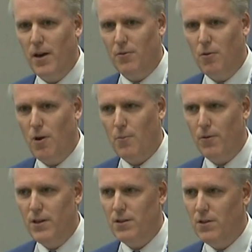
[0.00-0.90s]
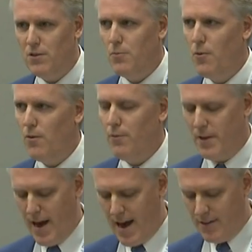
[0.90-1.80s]
amount of cooperation and support from
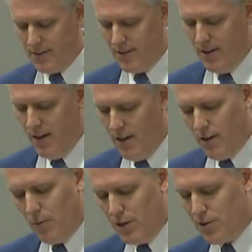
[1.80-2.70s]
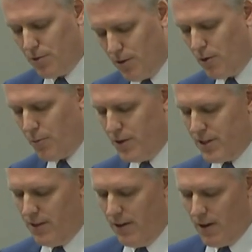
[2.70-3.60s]
CATS. We sure do
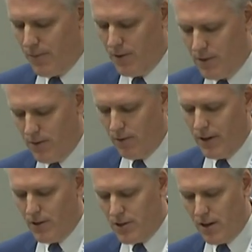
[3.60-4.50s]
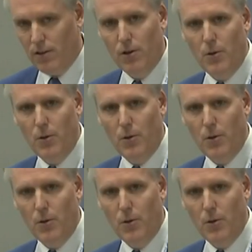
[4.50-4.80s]
appreciate the efforts of their leader, John